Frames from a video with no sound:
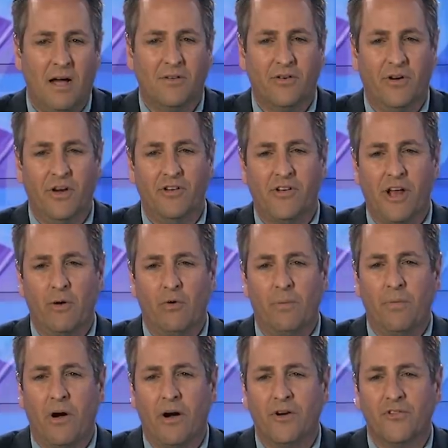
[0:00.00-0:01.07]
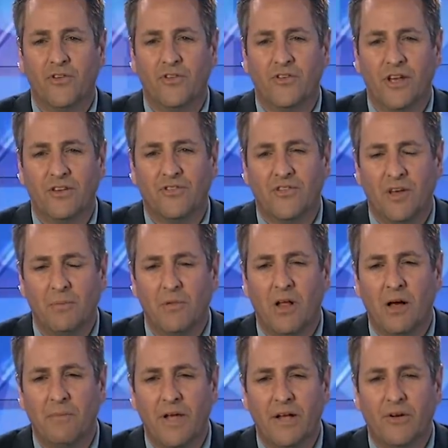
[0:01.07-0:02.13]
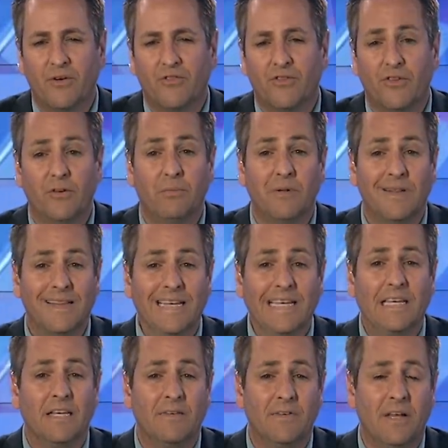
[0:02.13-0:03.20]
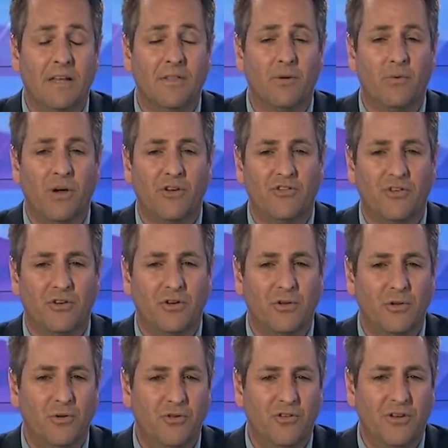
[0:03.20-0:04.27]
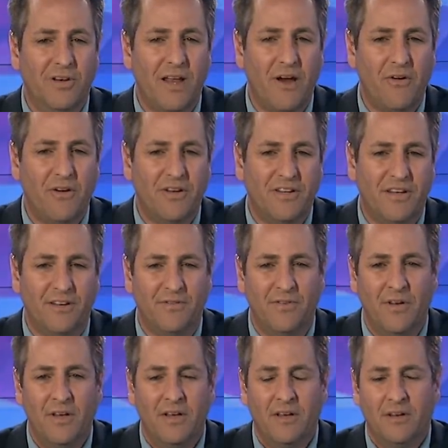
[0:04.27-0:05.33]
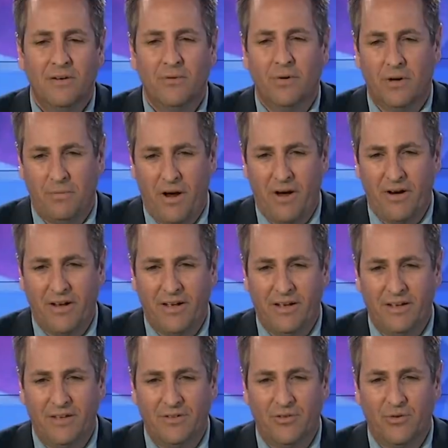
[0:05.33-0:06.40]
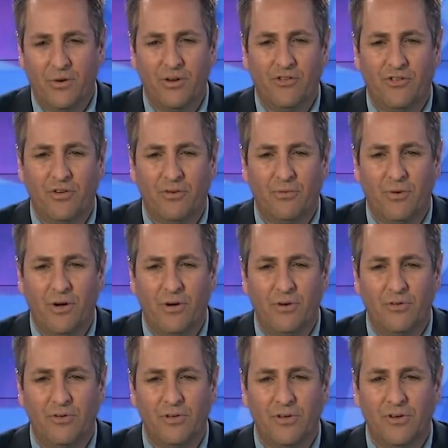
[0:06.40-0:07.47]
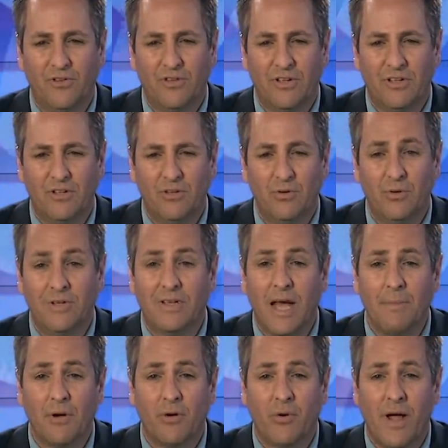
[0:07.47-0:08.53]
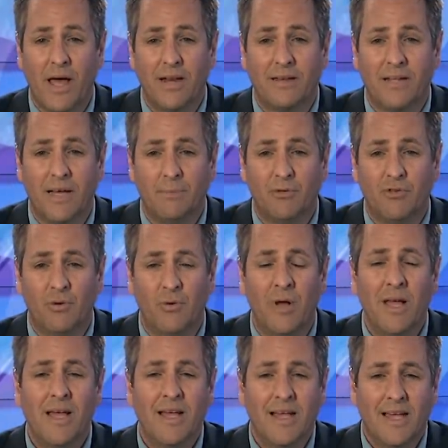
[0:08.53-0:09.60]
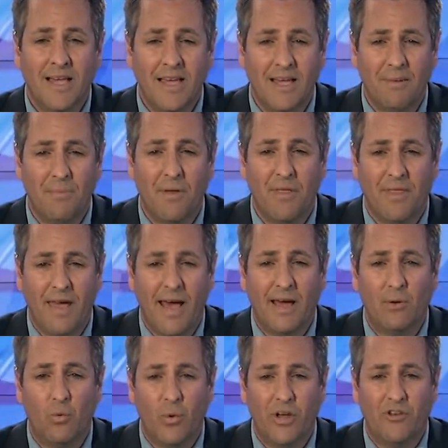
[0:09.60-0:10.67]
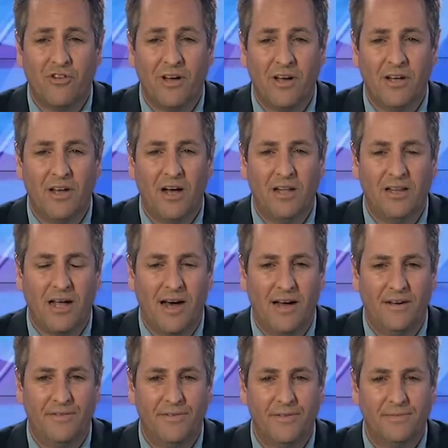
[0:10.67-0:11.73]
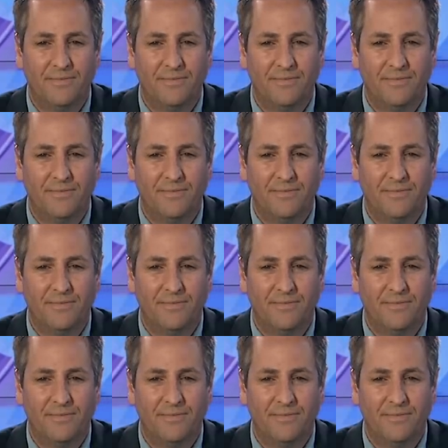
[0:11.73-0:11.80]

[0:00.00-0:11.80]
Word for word: Attorney General Barr suggests some lawmakers still believe in the Russian collusion narrative. One America's Kristian Rouz looks into Democrat attempts to keep that witch hunt alive.